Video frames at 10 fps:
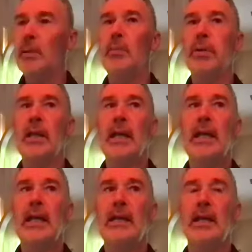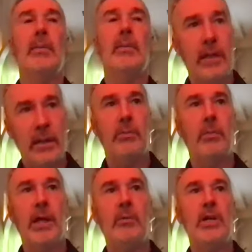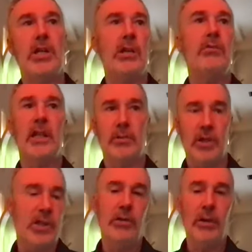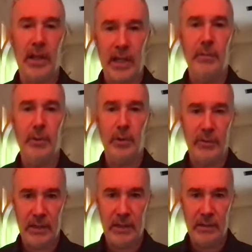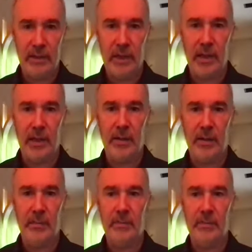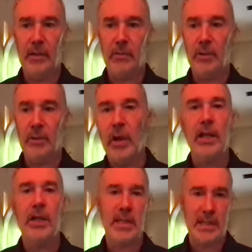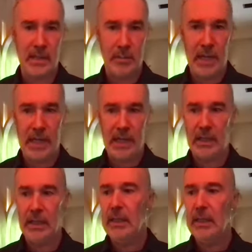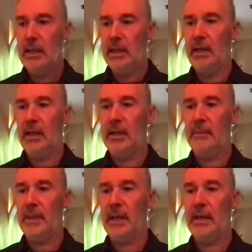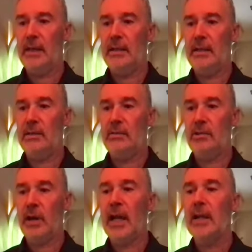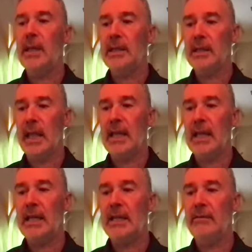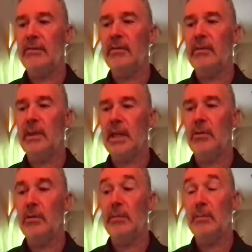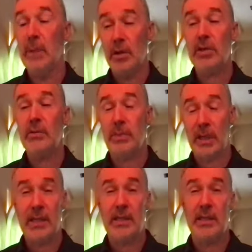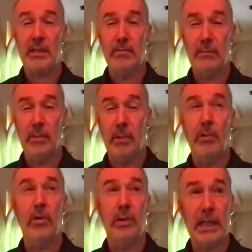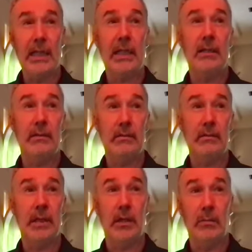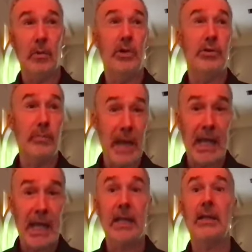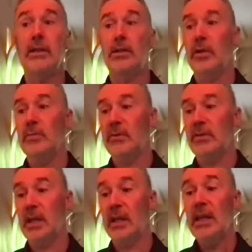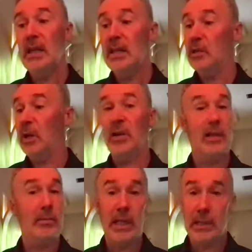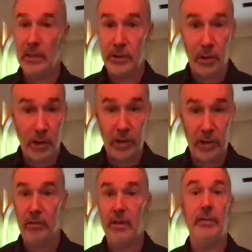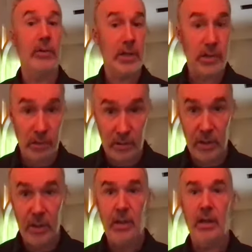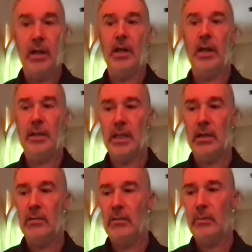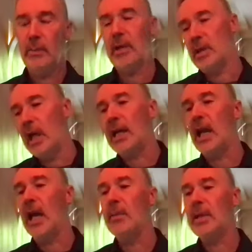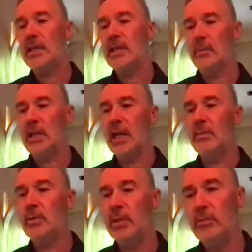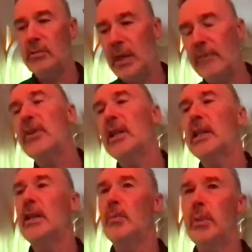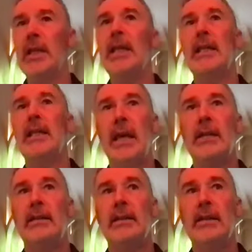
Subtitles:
would play, but the way we shoot this, we shoot it like a movie. We want it to be cinematic. I try to make the lighting for, in most places more leaning, more dramatic in terms of like to where it can be a little darker and richer. Because a lot of comedies sometimes when you definitely are playing that